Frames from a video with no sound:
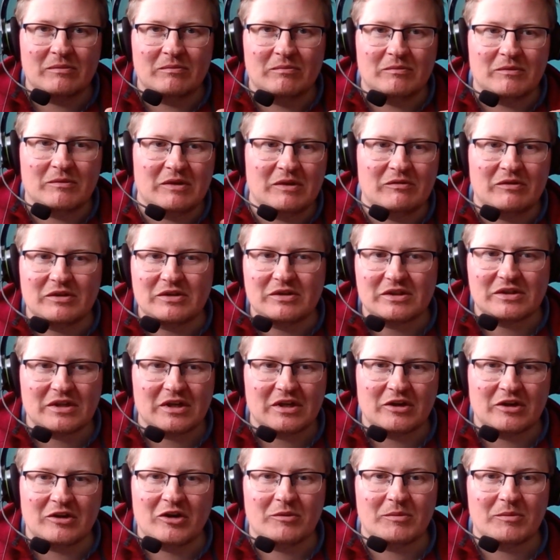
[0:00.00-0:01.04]
even just like
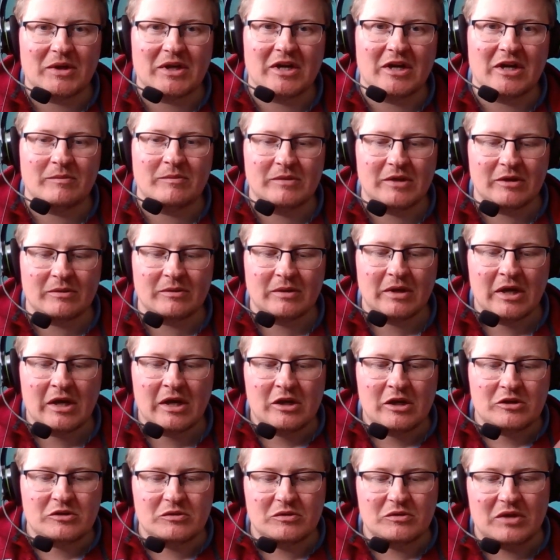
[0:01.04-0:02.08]
an army camp down.
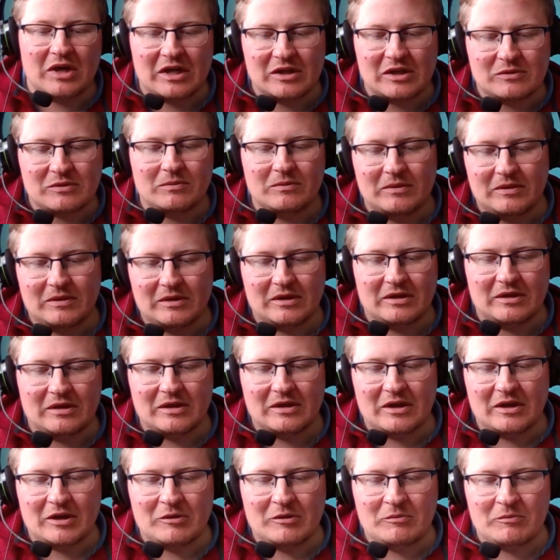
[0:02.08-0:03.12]
So that's
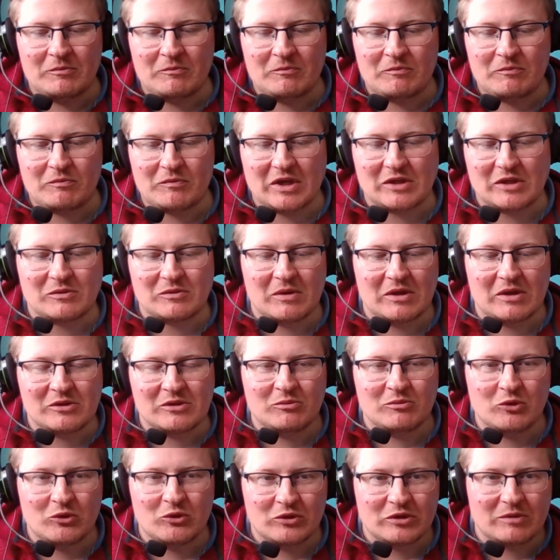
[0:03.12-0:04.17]
why it's
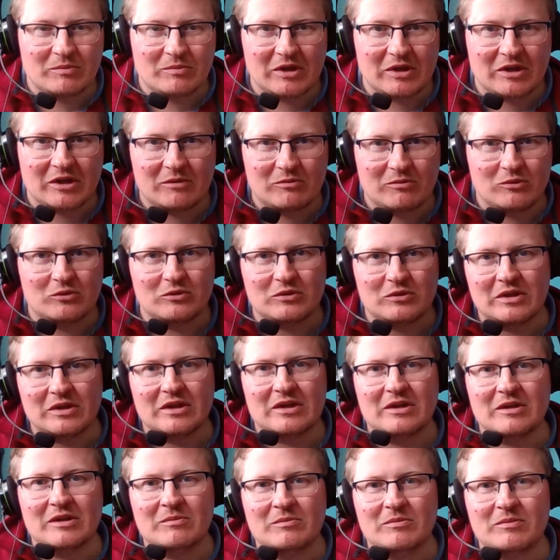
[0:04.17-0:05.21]
important to pick up those
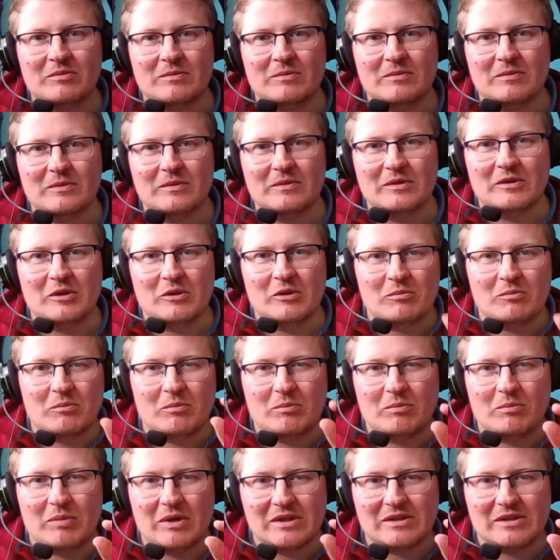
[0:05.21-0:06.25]
little
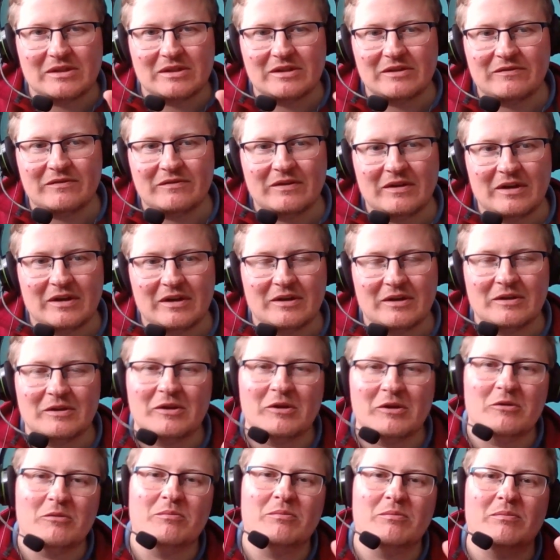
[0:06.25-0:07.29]
bits
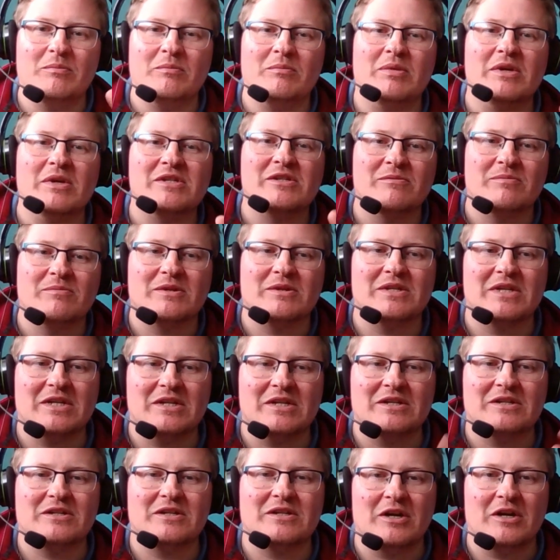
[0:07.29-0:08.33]
of
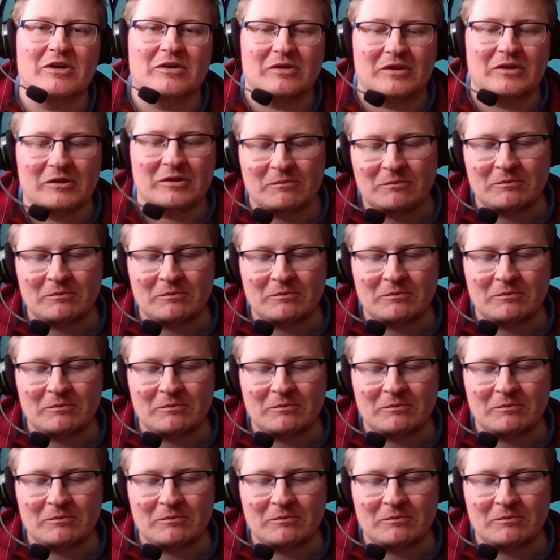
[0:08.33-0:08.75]
percentage early.